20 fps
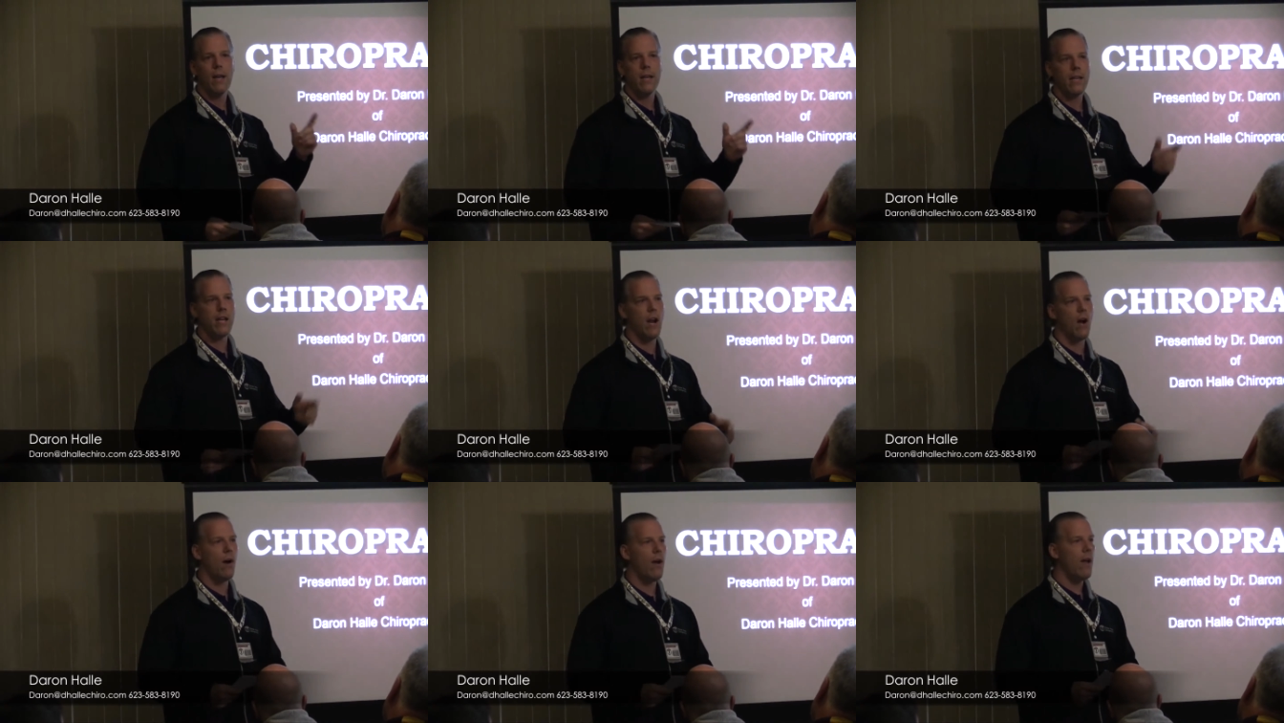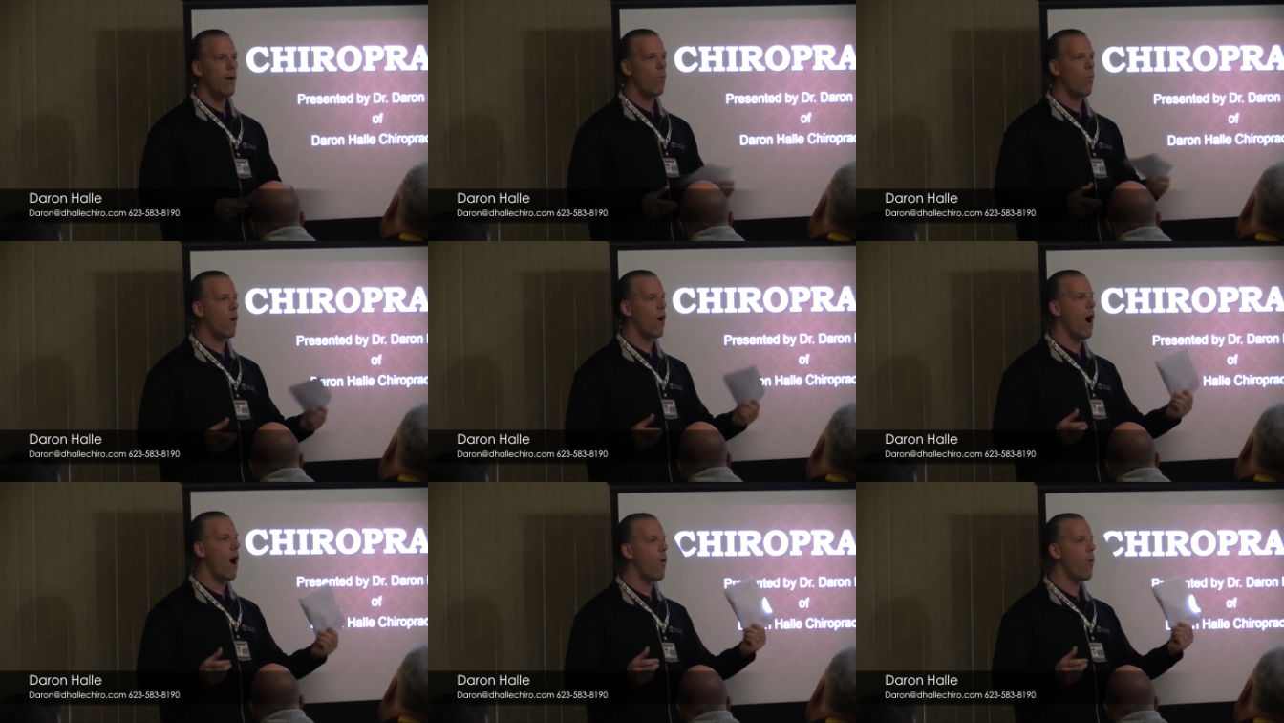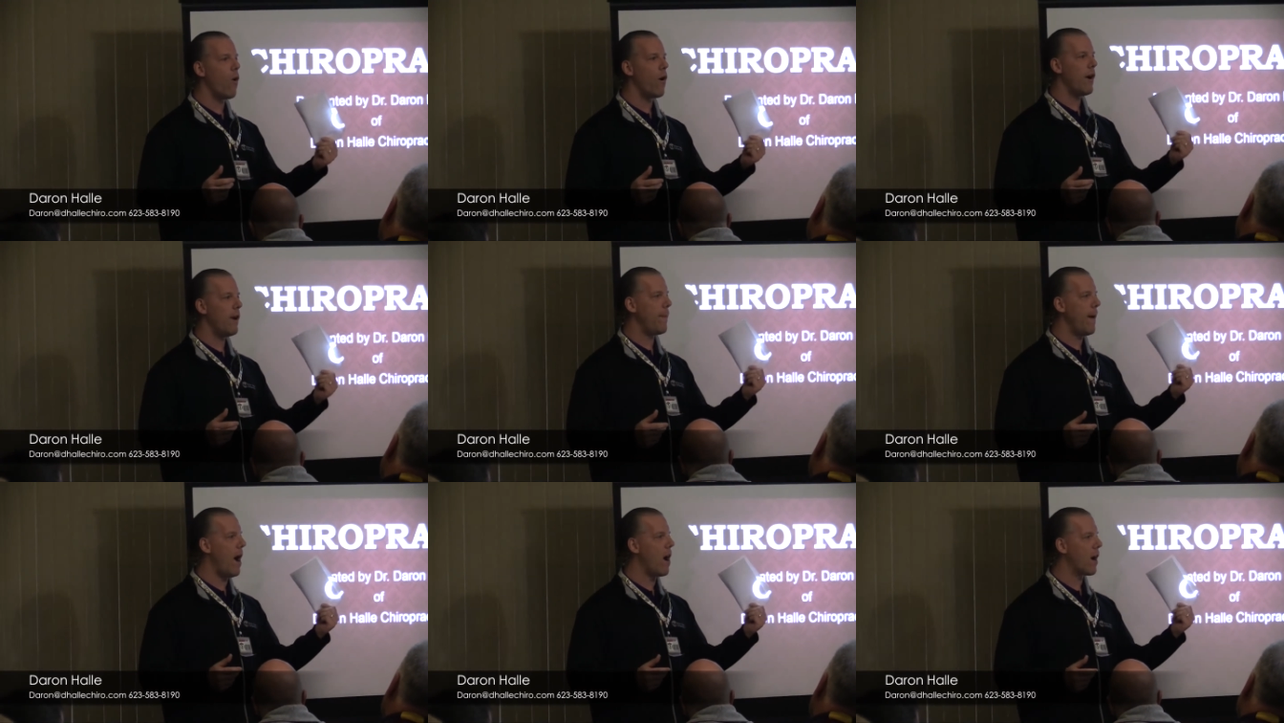You know, we're all
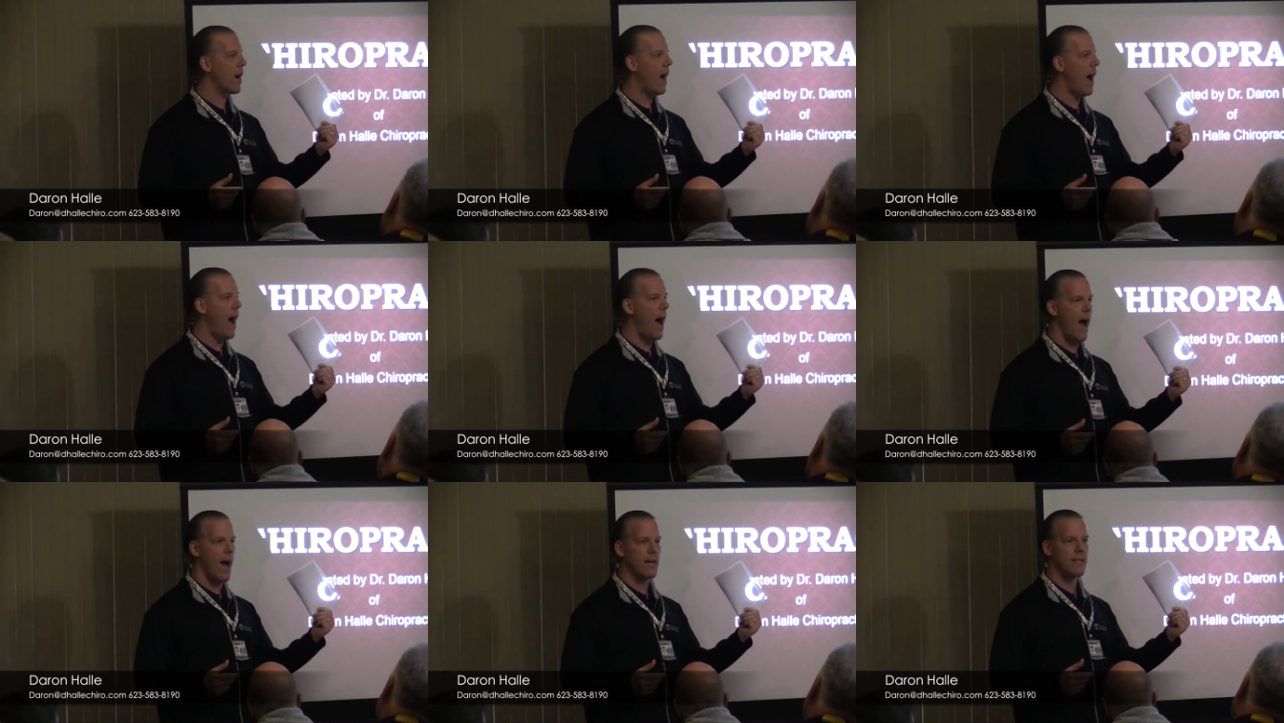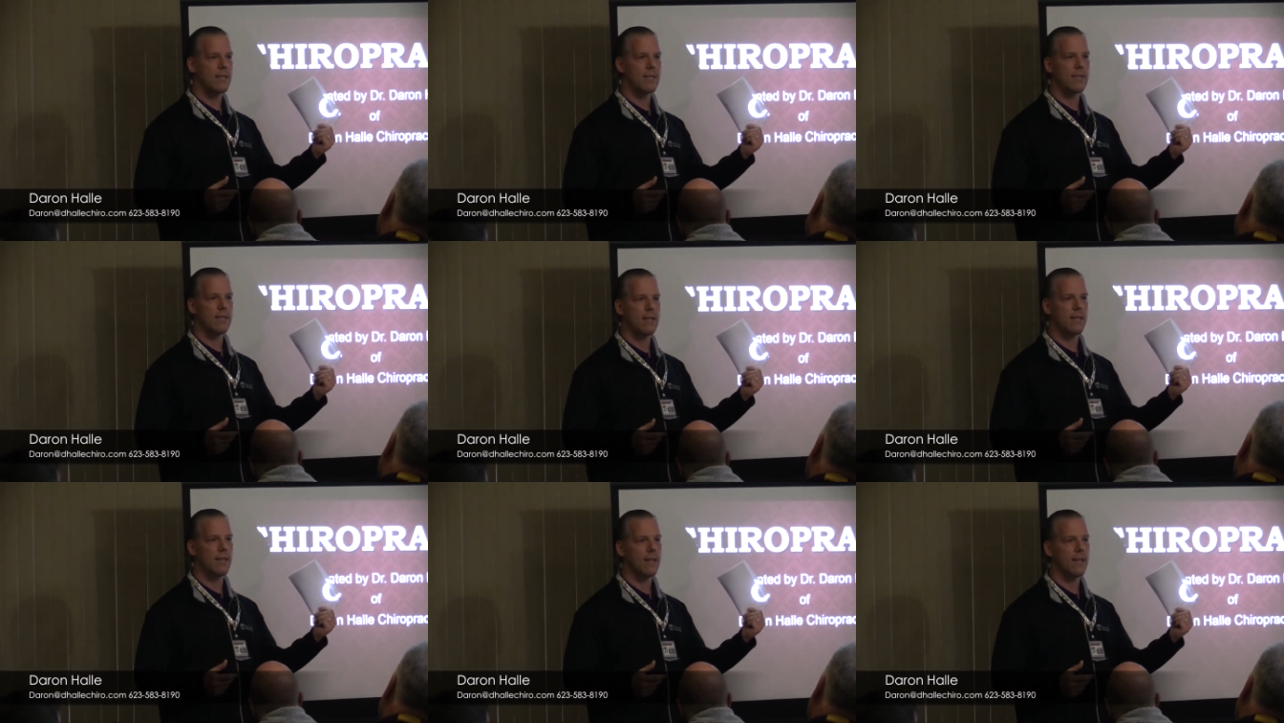worried about cost.